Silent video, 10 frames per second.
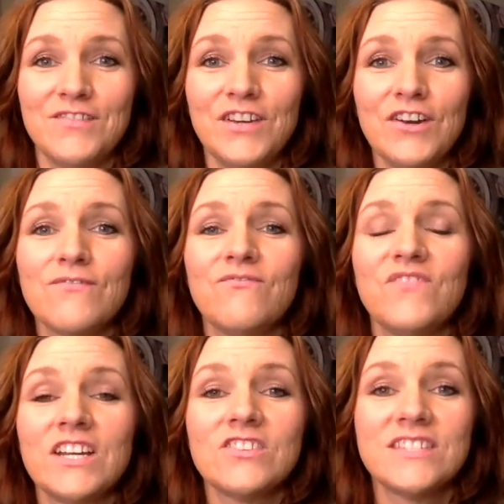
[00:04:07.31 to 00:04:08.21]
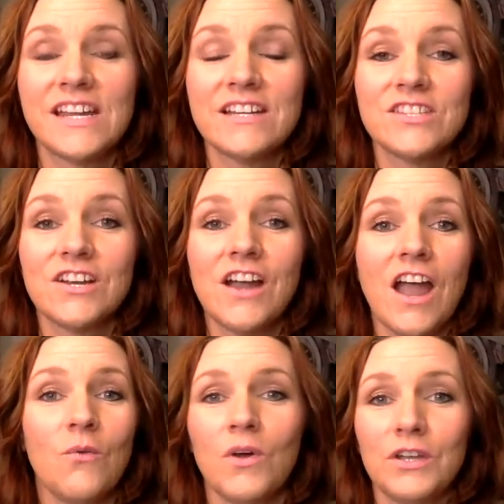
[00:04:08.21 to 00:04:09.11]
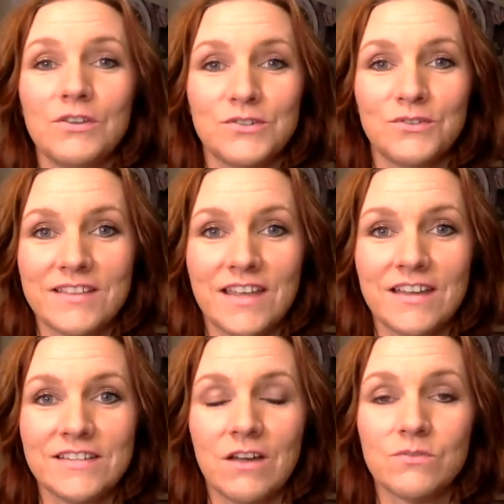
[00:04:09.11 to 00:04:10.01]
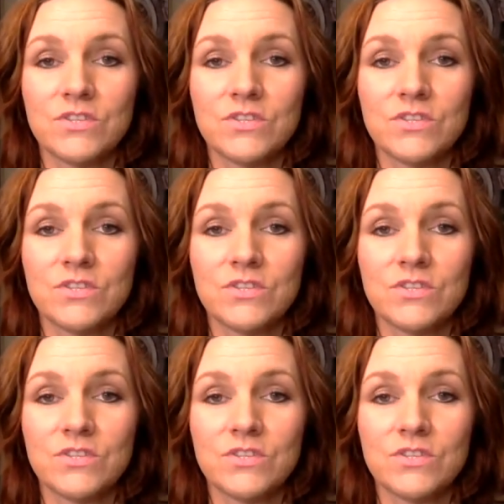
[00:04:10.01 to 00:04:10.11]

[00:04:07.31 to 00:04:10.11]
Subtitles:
If you're a fierce dancer, I want you to write that down.